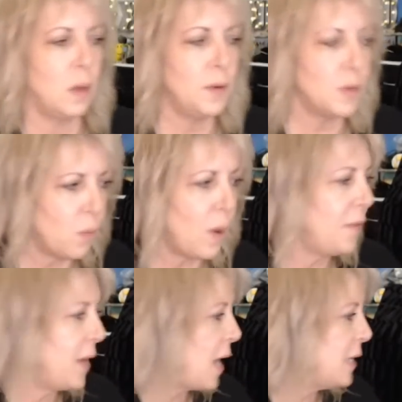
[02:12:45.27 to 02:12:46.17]
There's one
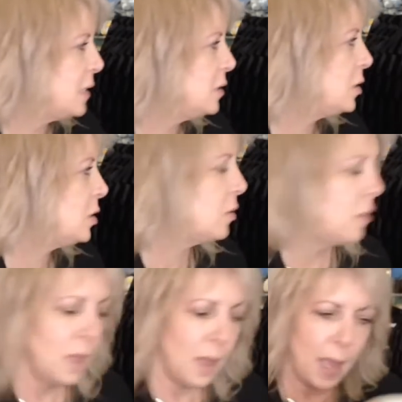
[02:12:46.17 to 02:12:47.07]
thing I didn't
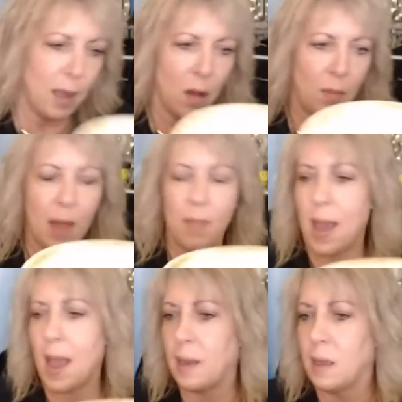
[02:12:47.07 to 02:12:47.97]
do. Hang on, my
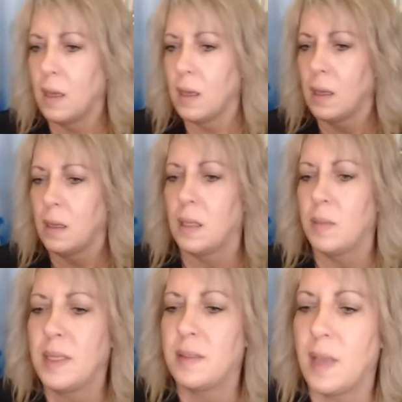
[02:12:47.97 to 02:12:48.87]
bad. Let
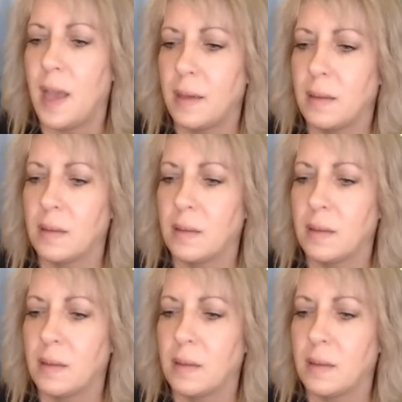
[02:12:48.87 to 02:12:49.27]
me set.